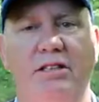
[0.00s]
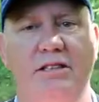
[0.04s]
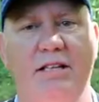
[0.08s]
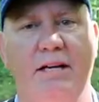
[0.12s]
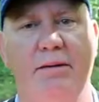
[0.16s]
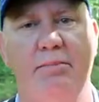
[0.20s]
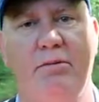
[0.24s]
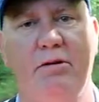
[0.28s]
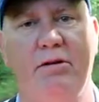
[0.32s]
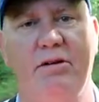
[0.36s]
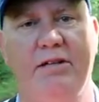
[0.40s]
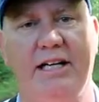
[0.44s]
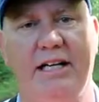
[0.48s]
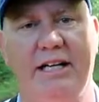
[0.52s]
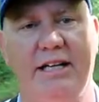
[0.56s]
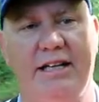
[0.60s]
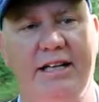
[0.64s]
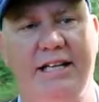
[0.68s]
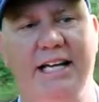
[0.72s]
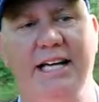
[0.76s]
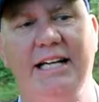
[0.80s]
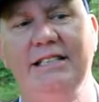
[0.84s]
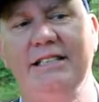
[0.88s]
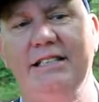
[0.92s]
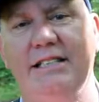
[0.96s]
is a bird that
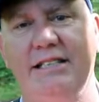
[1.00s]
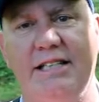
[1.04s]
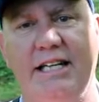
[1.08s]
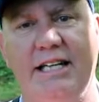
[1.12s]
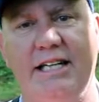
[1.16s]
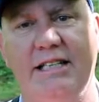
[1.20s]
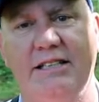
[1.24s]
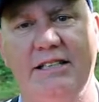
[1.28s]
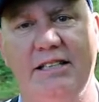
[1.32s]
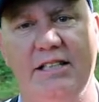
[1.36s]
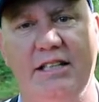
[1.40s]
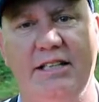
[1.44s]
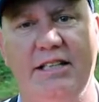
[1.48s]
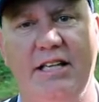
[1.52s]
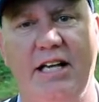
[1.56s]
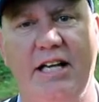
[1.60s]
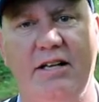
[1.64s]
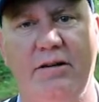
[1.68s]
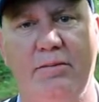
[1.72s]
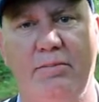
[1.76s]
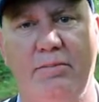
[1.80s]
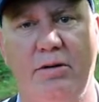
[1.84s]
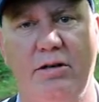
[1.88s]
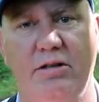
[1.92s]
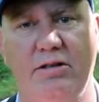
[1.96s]
lays its eggs in
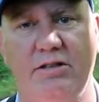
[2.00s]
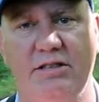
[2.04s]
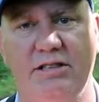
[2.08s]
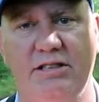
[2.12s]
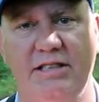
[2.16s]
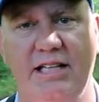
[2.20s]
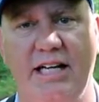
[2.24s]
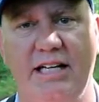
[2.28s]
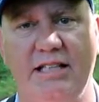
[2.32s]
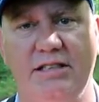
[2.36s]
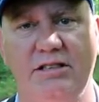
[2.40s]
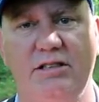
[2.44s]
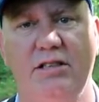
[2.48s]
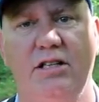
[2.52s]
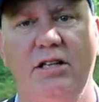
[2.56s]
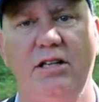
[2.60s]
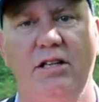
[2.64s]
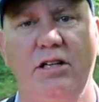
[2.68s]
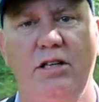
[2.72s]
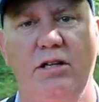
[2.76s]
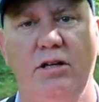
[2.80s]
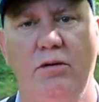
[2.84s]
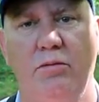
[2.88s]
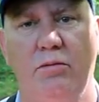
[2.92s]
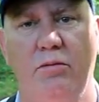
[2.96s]
another bird's nest.
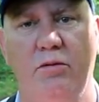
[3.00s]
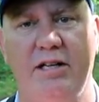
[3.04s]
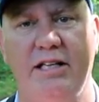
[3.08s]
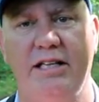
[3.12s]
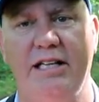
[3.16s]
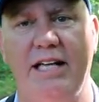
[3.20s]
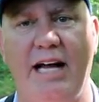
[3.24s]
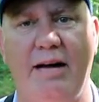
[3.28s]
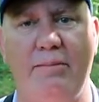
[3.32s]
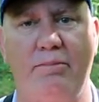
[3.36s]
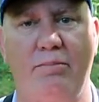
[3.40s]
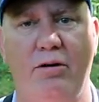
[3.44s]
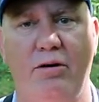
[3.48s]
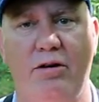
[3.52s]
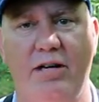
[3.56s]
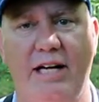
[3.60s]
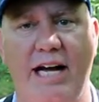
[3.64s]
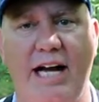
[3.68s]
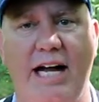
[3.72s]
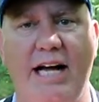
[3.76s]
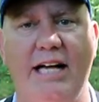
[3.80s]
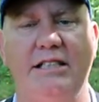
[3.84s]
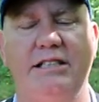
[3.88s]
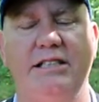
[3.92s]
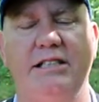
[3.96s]
When that bird
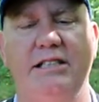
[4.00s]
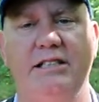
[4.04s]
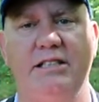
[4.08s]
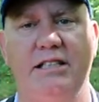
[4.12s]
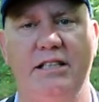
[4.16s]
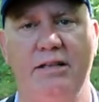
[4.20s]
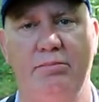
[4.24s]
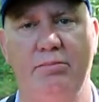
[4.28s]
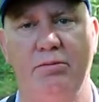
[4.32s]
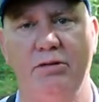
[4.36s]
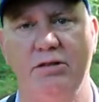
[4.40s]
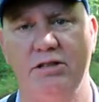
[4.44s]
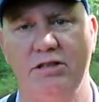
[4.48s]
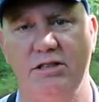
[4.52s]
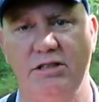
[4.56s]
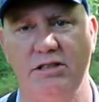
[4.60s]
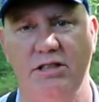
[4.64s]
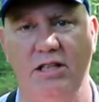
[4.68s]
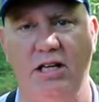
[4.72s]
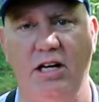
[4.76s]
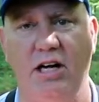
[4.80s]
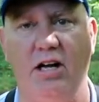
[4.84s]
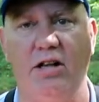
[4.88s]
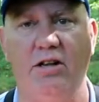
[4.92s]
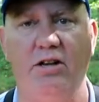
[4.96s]
hatches, it pushes
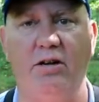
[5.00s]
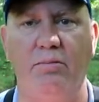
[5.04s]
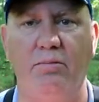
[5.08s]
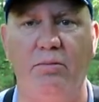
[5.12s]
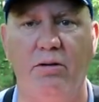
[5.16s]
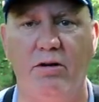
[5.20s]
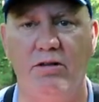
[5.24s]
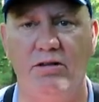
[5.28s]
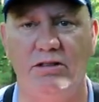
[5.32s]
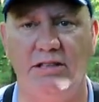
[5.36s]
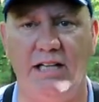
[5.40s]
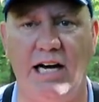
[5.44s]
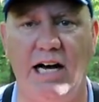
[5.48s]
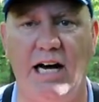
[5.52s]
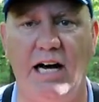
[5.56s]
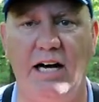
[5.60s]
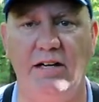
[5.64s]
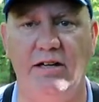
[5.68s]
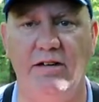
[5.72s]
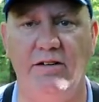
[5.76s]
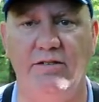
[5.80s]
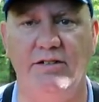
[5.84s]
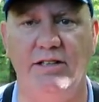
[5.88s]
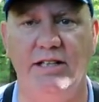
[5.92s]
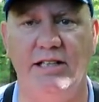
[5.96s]
the other birds
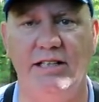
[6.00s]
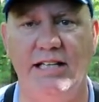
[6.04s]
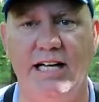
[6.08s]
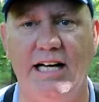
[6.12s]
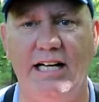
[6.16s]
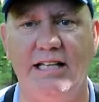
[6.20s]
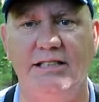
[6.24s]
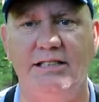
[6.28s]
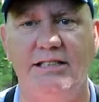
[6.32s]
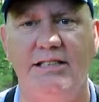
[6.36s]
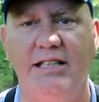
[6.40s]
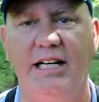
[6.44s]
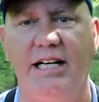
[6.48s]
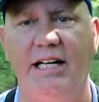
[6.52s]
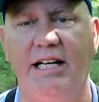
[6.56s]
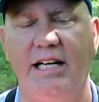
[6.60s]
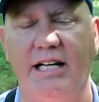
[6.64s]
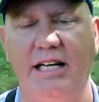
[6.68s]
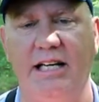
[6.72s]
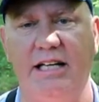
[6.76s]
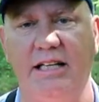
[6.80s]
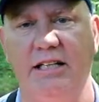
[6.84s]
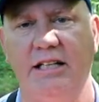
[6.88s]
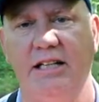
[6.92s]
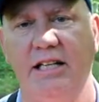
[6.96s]
out of the nest,
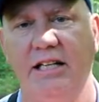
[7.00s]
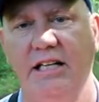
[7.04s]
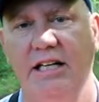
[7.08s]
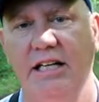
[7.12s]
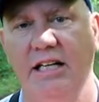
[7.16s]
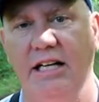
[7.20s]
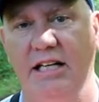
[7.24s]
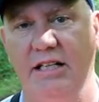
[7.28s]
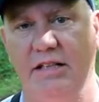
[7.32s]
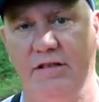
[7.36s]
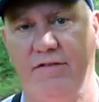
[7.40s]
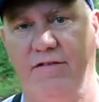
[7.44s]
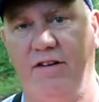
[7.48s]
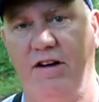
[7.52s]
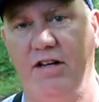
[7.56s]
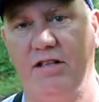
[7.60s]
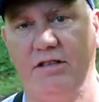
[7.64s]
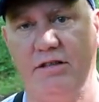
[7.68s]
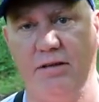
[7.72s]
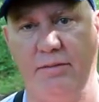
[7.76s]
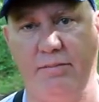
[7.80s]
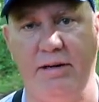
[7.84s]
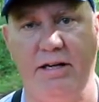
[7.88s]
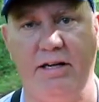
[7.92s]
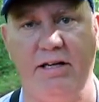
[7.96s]
and its
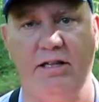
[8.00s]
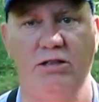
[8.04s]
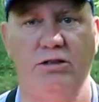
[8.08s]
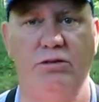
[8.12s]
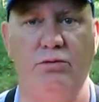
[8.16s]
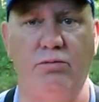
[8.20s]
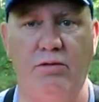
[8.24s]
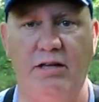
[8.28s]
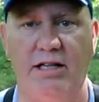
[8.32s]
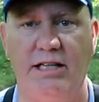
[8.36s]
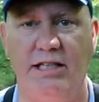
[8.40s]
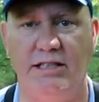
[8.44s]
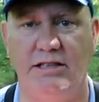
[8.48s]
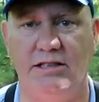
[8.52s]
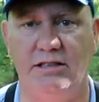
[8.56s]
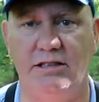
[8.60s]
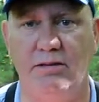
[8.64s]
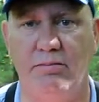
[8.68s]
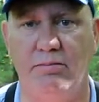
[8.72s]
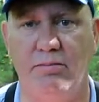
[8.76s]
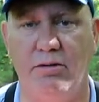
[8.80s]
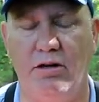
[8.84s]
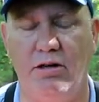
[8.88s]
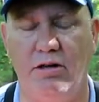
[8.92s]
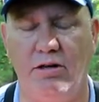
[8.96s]
foster parents raise
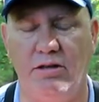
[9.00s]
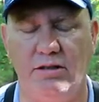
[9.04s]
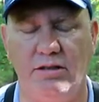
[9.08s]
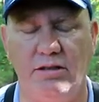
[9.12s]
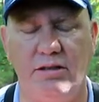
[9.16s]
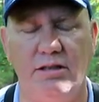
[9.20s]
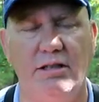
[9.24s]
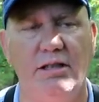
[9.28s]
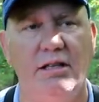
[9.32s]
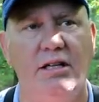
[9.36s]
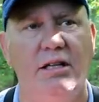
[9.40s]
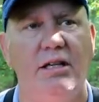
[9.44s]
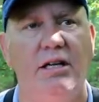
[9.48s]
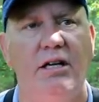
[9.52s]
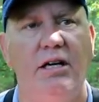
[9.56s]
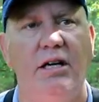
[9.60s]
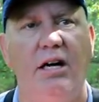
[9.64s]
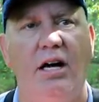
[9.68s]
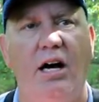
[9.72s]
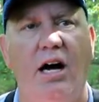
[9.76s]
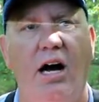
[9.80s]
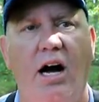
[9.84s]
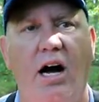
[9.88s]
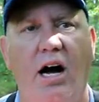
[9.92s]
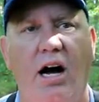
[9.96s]
the bird.
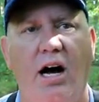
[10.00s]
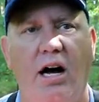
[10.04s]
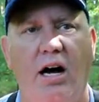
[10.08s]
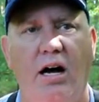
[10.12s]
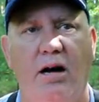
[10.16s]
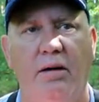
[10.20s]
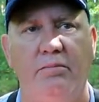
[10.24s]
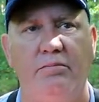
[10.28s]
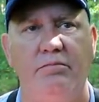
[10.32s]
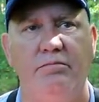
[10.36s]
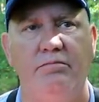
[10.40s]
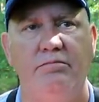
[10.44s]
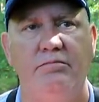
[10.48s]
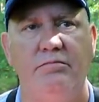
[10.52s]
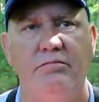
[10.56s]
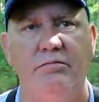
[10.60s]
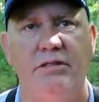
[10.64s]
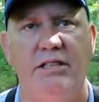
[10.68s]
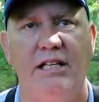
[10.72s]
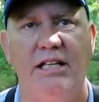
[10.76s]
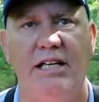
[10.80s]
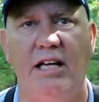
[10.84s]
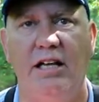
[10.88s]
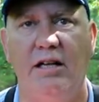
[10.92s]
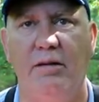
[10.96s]
Um,
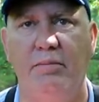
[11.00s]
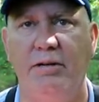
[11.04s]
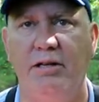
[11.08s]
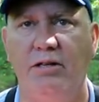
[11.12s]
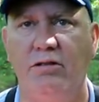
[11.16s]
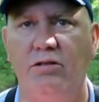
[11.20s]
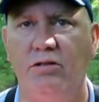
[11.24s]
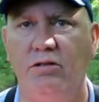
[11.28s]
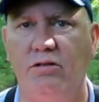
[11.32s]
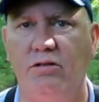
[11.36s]
the yellow-billed